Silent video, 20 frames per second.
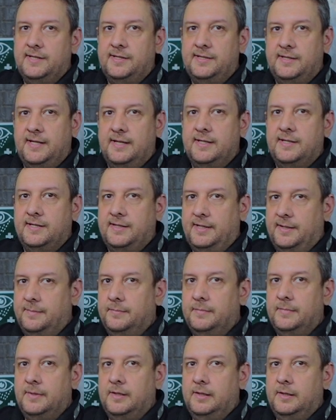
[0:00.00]

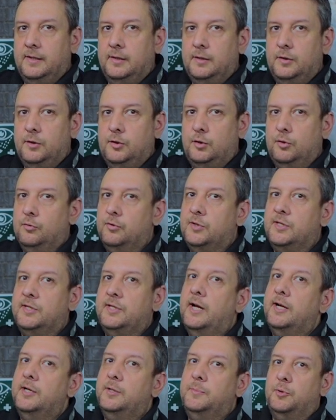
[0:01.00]
system to
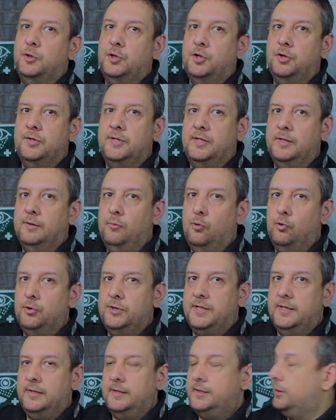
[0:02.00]
start producing
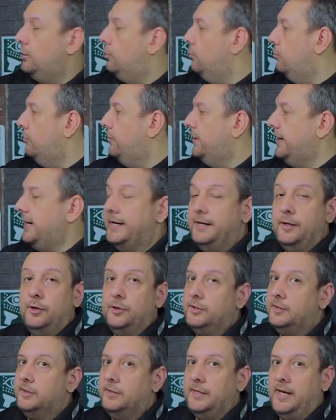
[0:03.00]
water, so we are
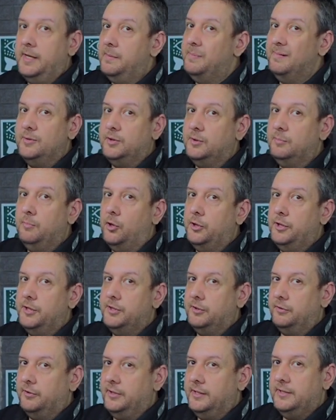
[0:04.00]
not able to
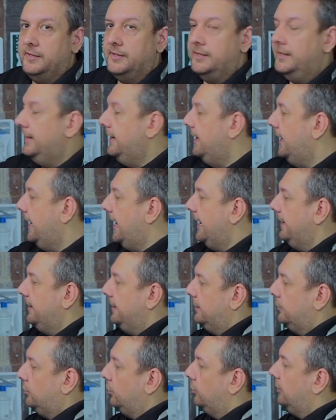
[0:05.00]
monitor it, and
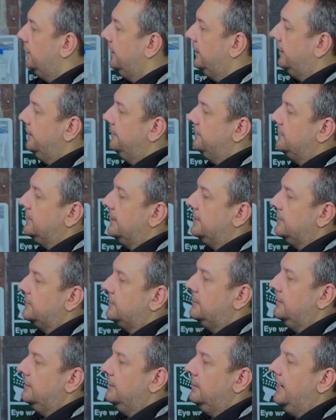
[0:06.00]
it only gives
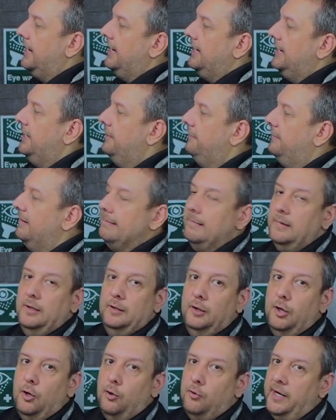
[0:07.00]
us high level,
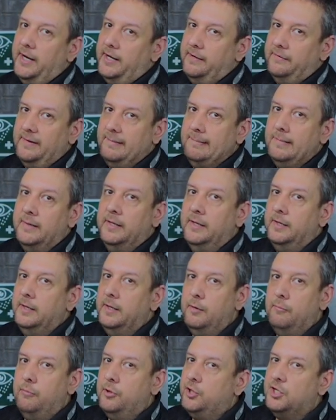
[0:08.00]
low level,
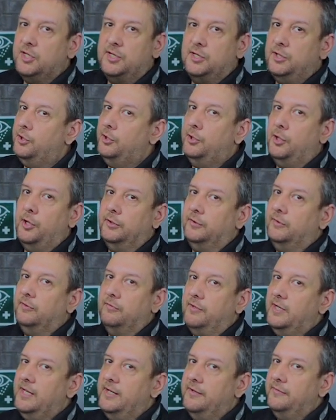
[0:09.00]
which is not
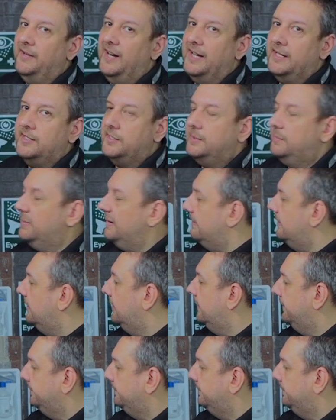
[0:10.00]
really flexible.